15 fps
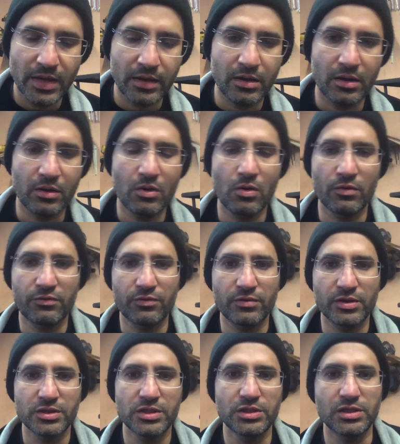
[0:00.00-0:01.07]
gonna go through
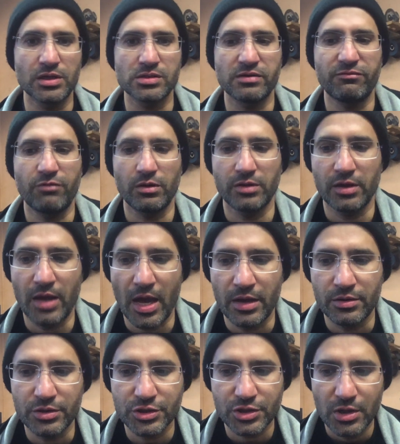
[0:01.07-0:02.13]
the details of welding
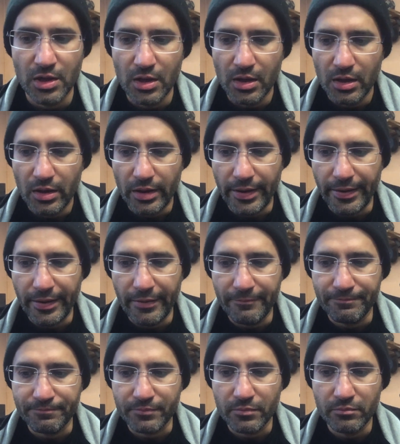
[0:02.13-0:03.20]
headers.
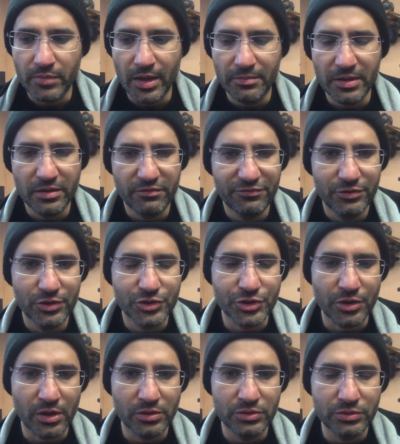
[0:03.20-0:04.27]
Maybe in the
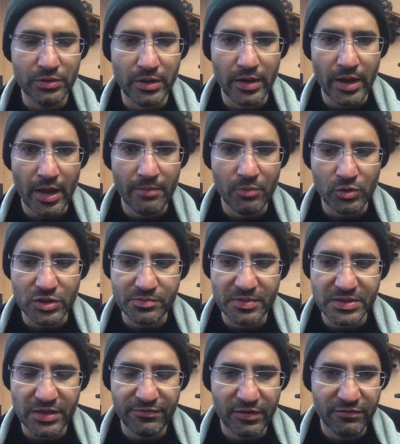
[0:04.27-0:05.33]
future I'll do a more
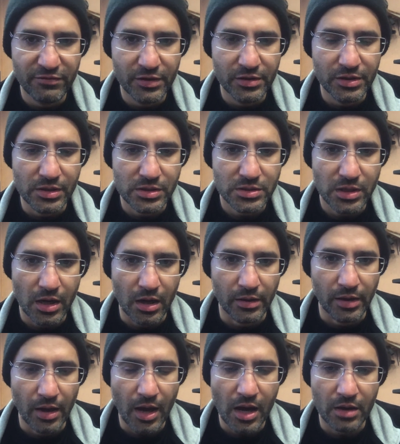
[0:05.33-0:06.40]
specific videos
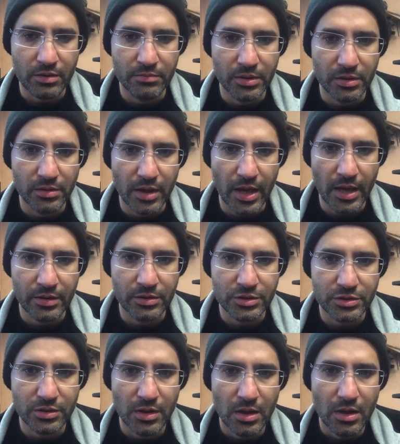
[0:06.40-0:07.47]
on how to build the headers.